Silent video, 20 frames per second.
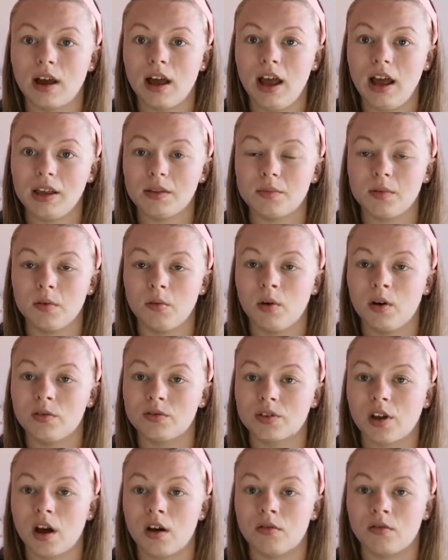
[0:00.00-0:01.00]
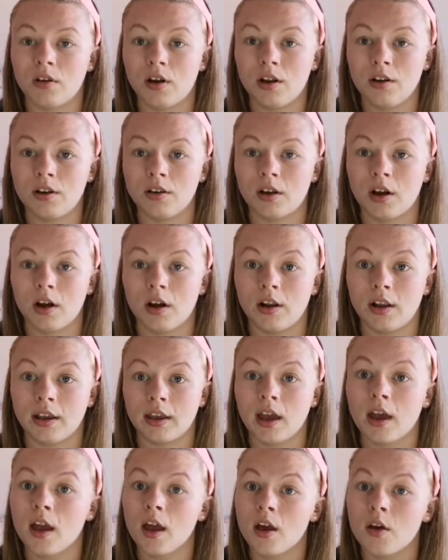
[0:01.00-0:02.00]
asked me what's going on and all,
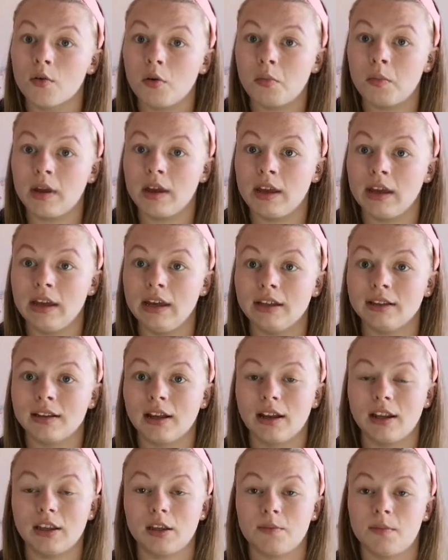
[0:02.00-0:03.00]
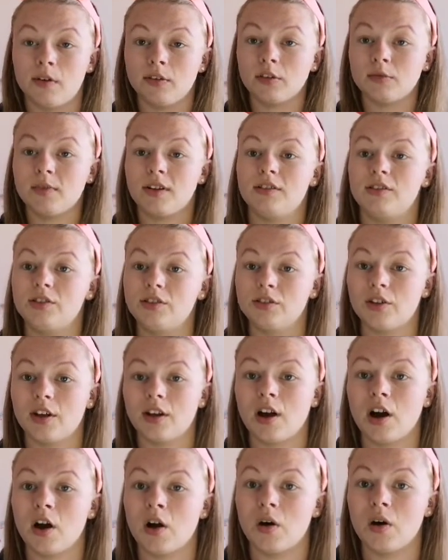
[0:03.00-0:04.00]
like, for me eating that, like, the amount of messages
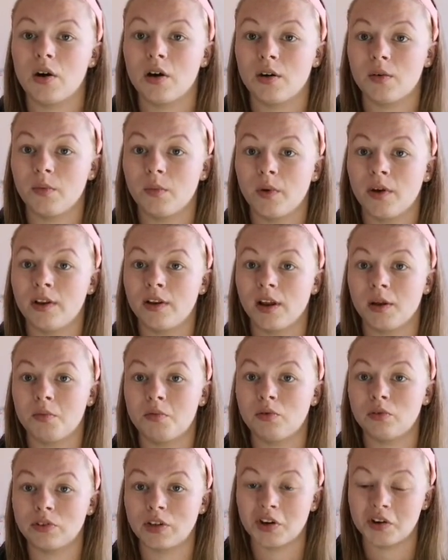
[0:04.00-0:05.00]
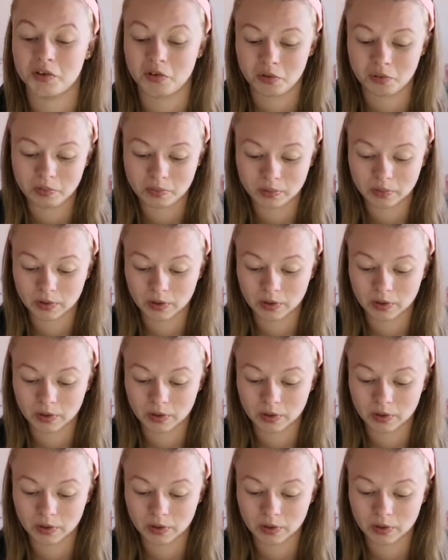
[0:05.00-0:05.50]
I got when I put that up.